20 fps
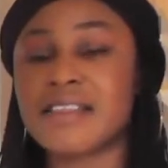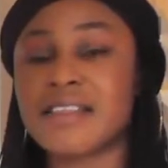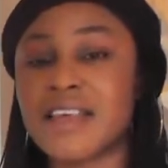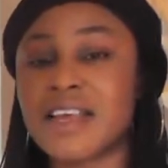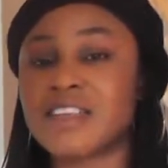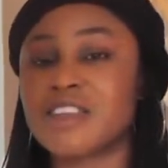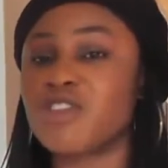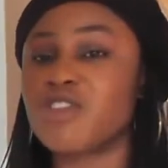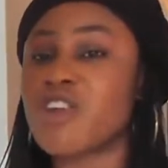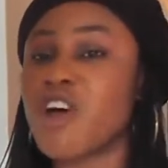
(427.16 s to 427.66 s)

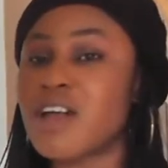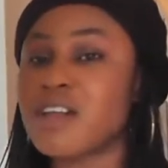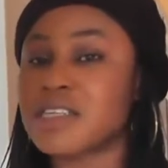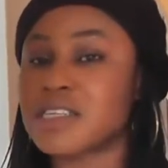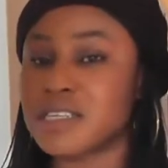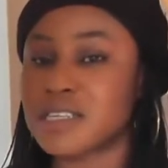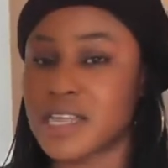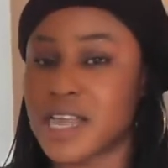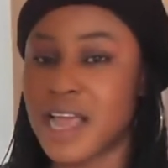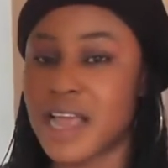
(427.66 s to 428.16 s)
did not
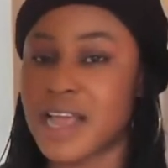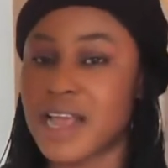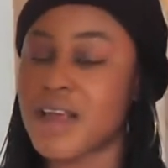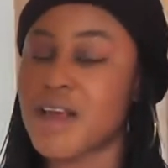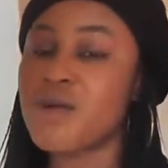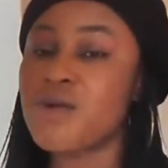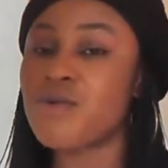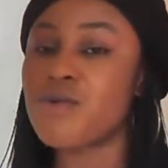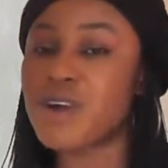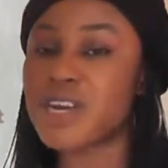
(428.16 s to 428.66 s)
say
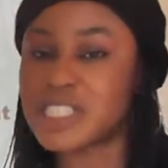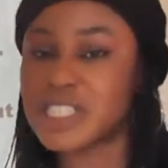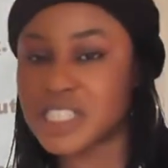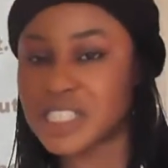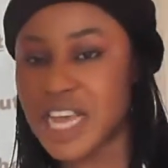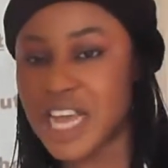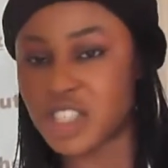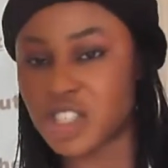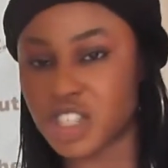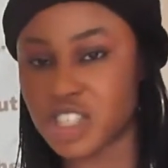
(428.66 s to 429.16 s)

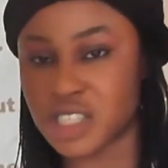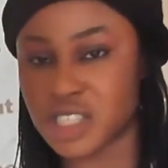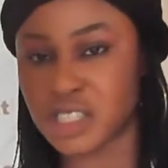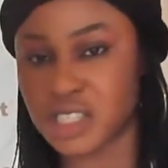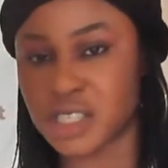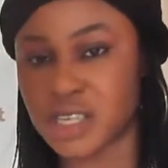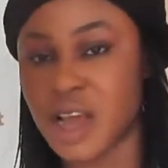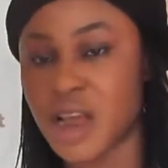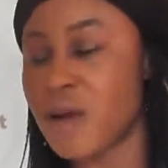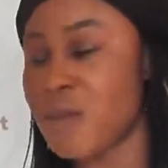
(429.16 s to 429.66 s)

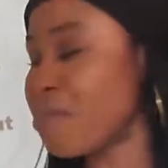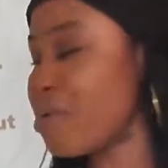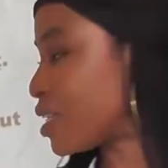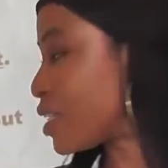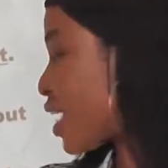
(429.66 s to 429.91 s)
researches, but